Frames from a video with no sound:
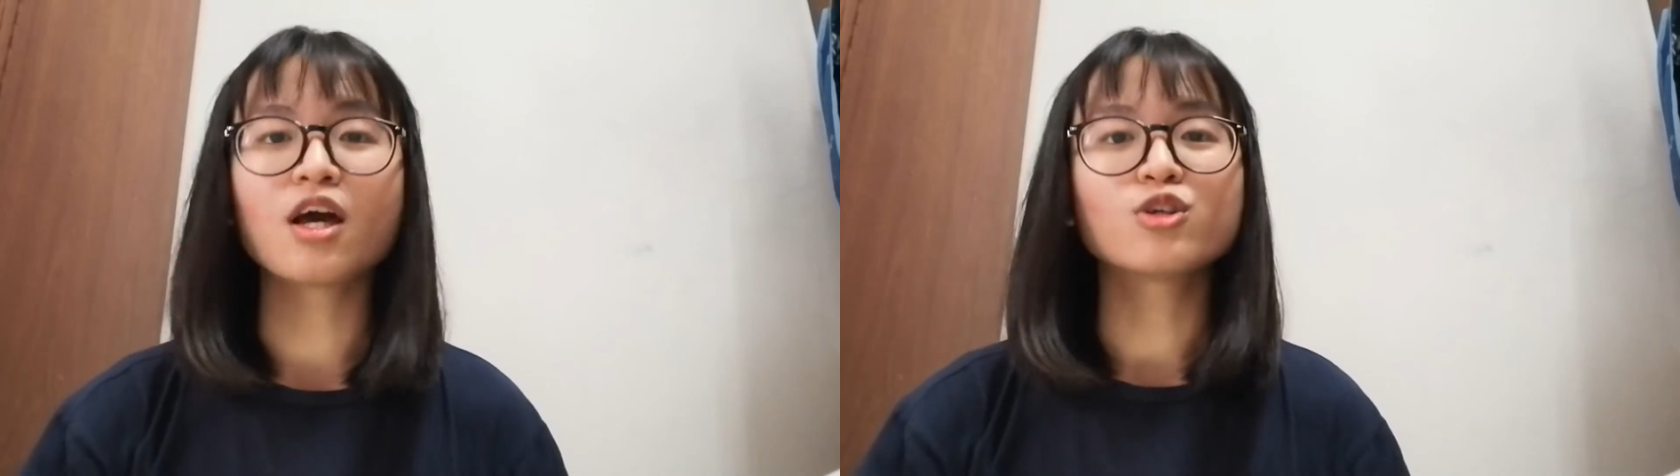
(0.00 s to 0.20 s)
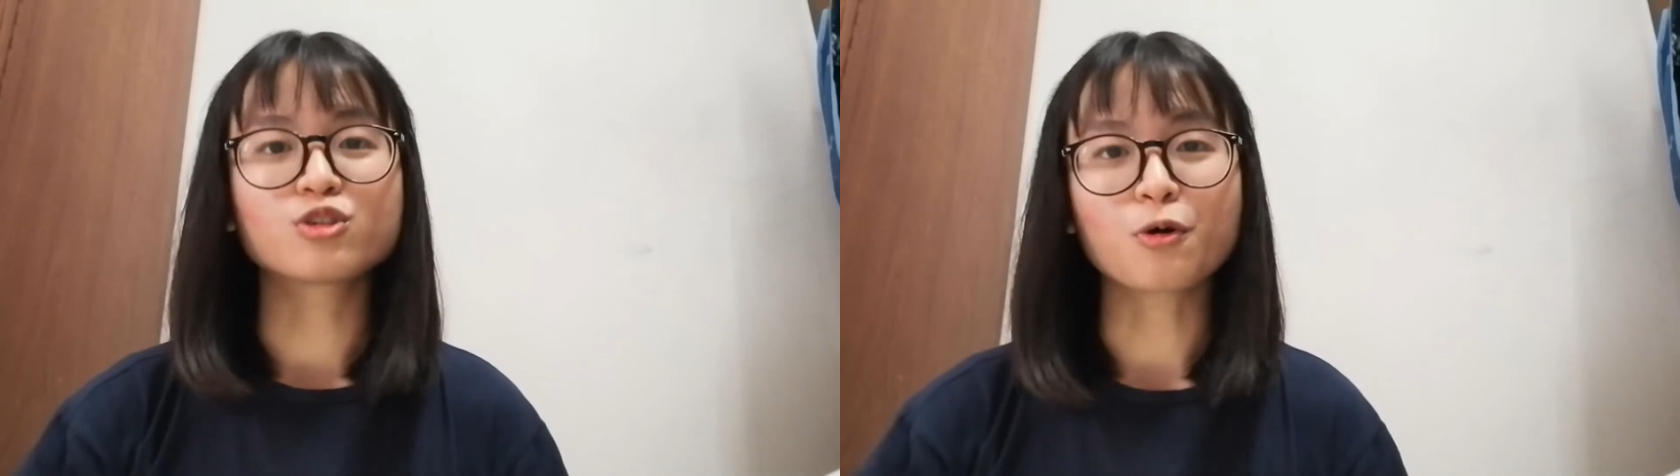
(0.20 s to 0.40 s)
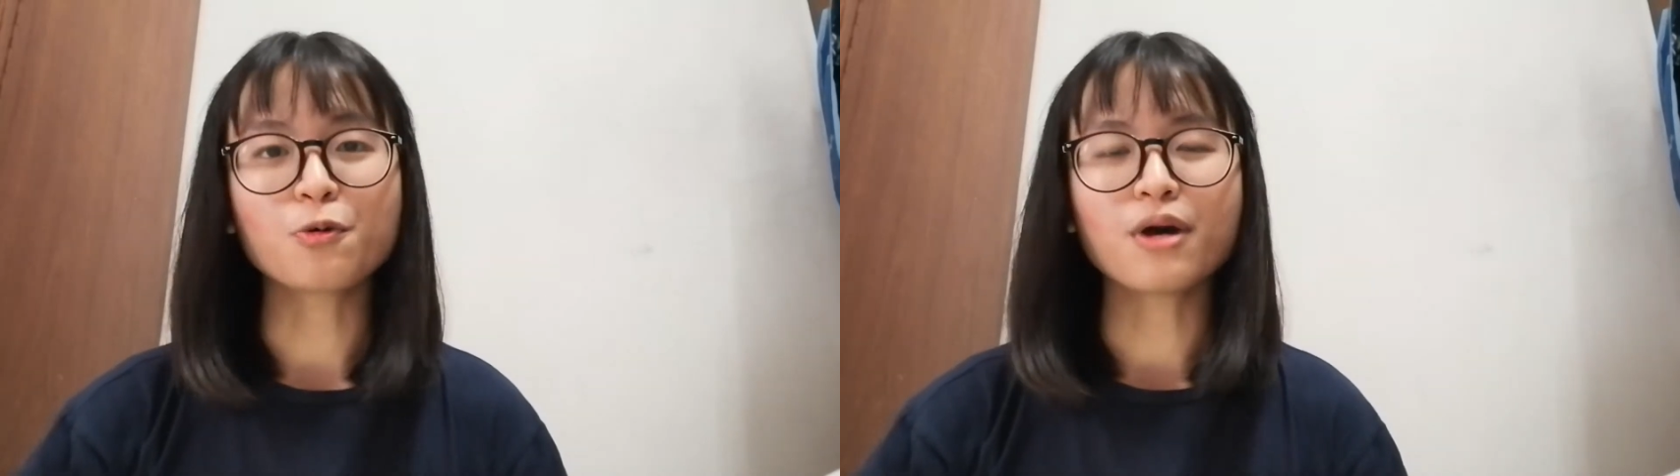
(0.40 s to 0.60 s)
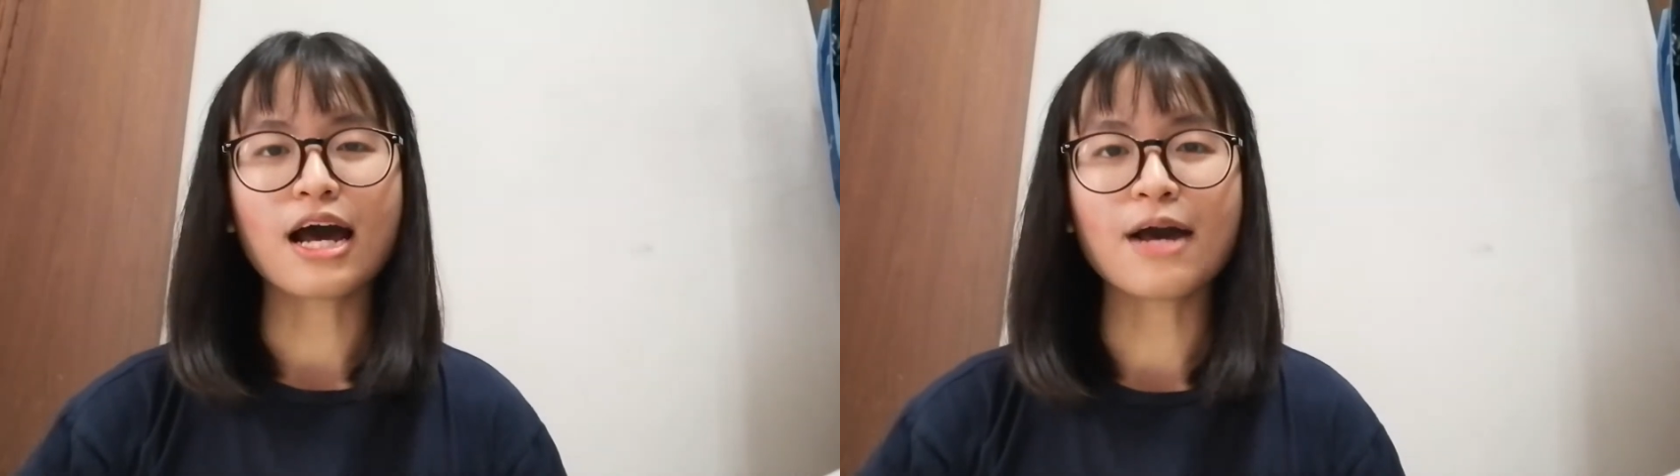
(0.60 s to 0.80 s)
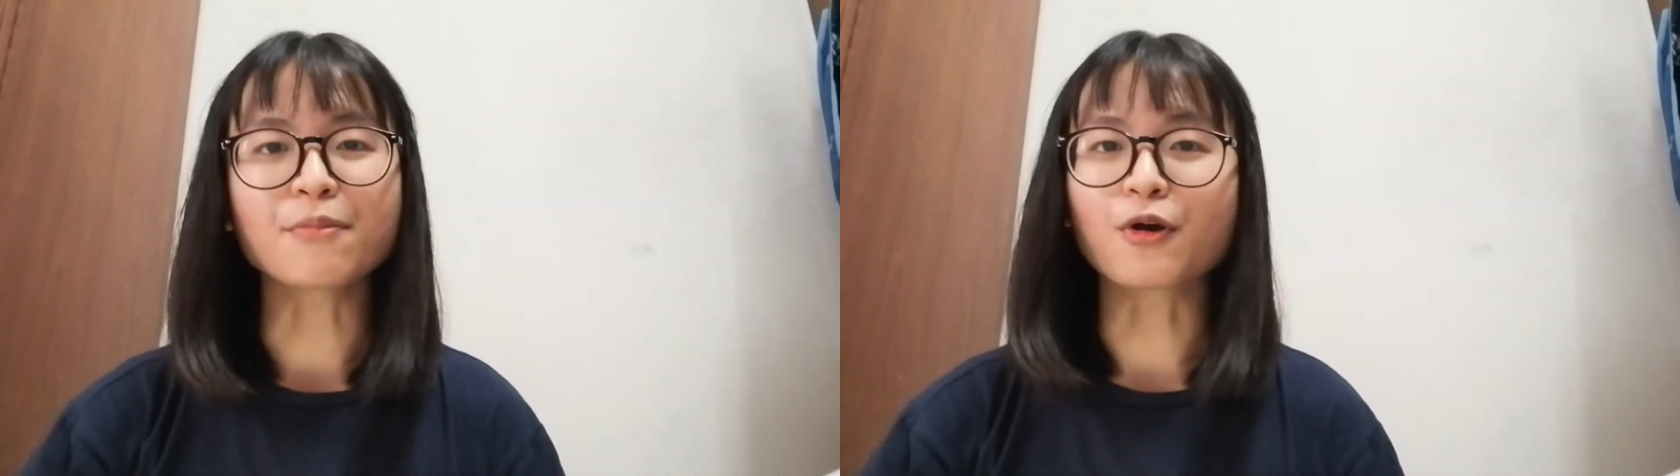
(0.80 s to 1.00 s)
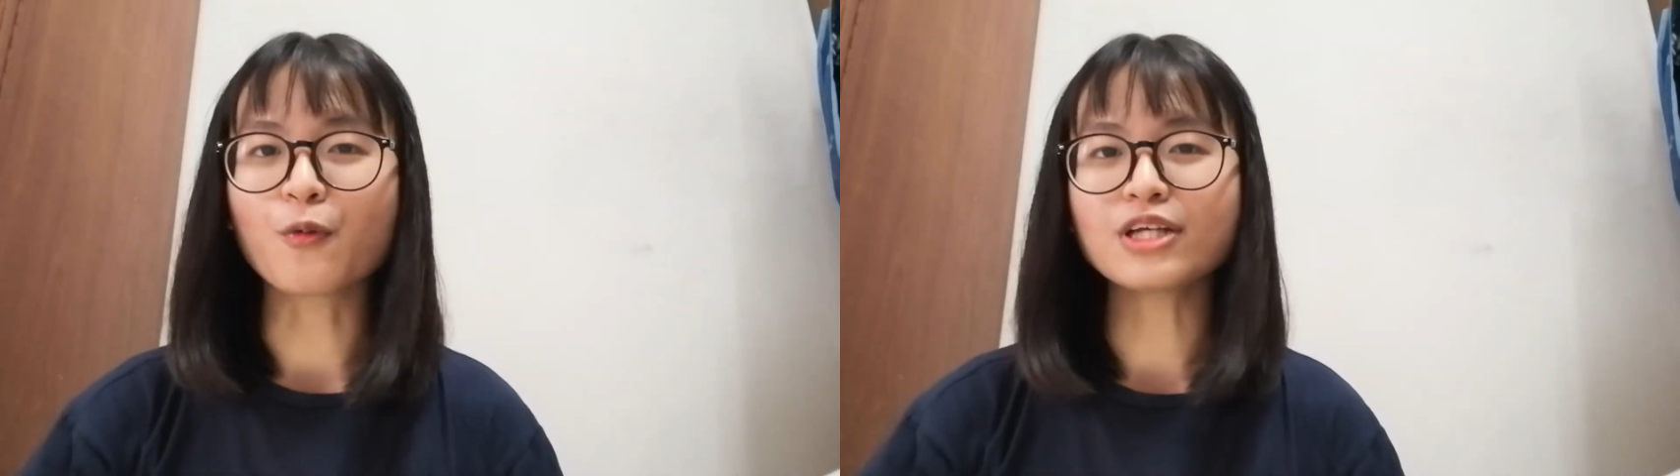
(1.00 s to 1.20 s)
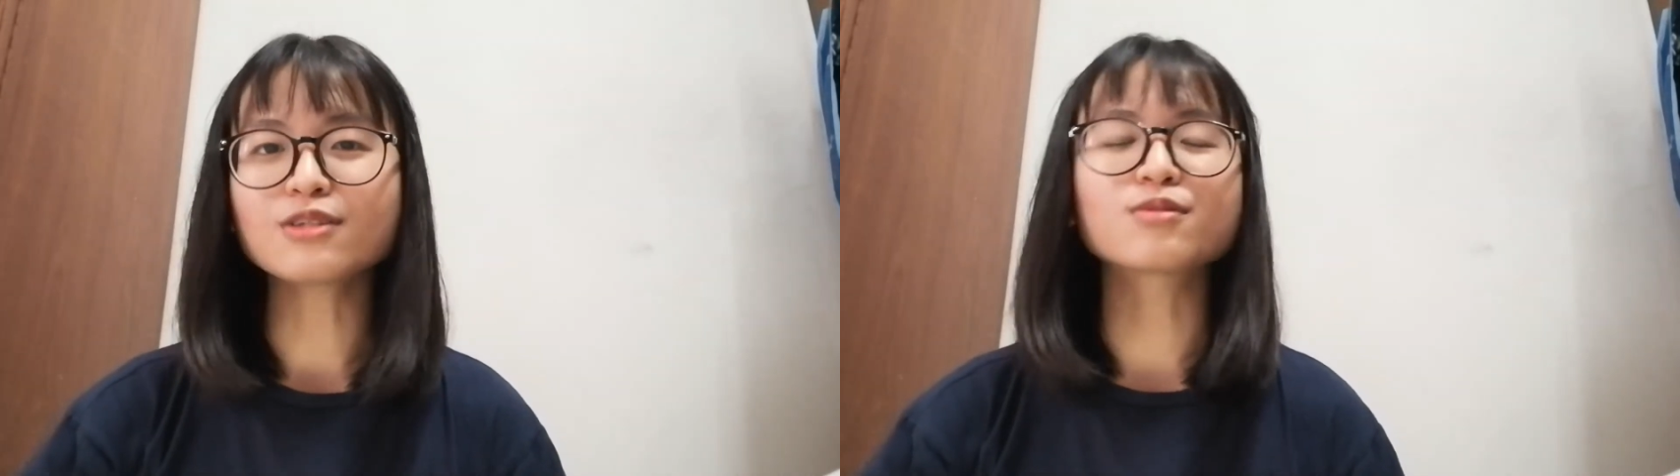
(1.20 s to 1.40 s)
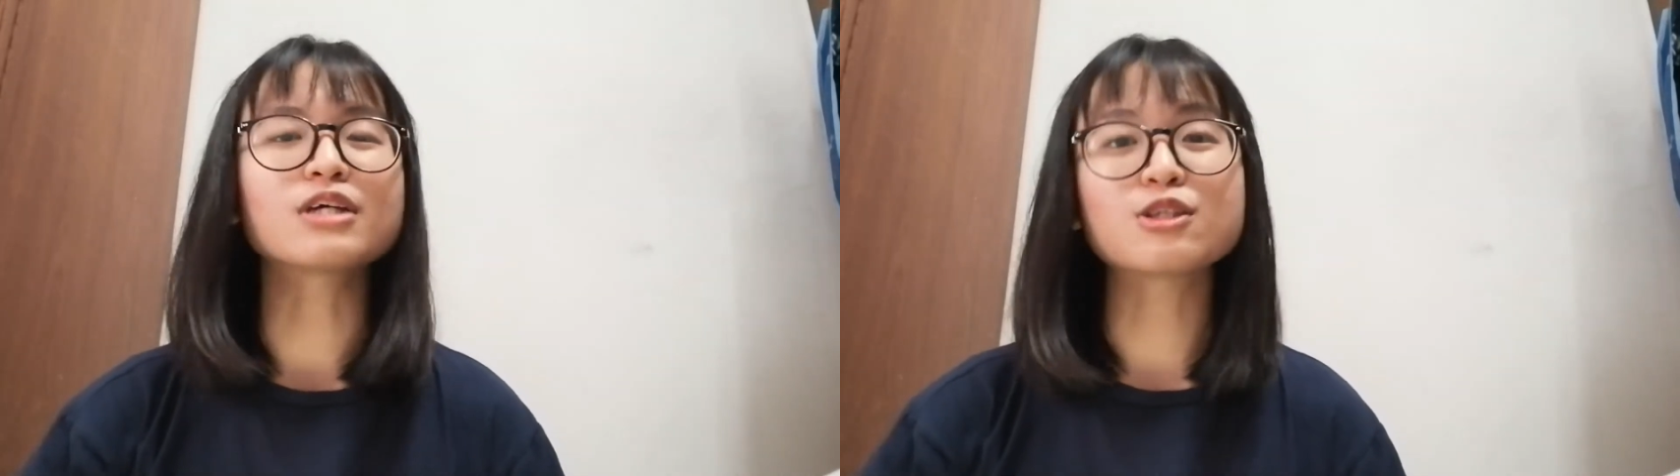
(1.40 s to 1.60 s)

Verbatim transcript: so I'm going to